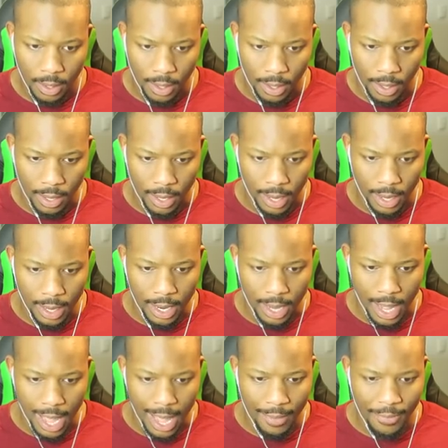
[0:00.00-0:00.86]
all right, I
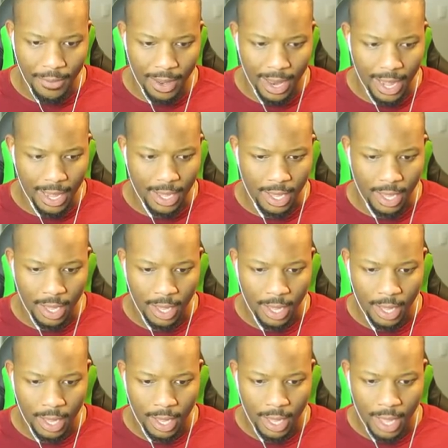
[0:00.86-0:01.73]
got, I feel like,
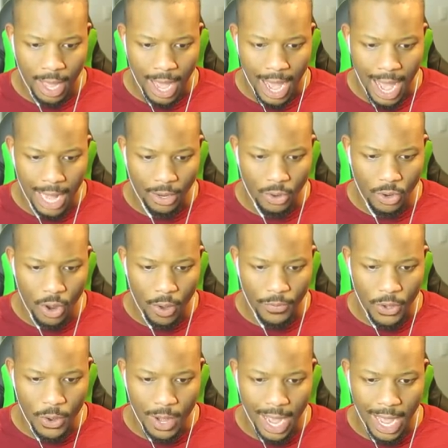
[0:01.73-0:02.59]
I don't know
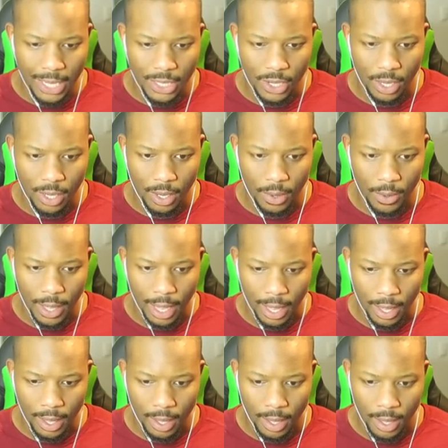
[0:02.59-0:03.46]
if you guys are,
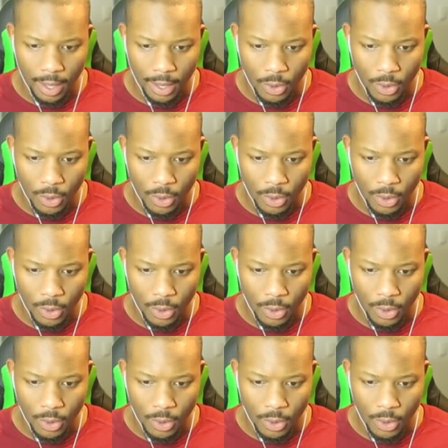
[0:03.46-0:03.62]
okay.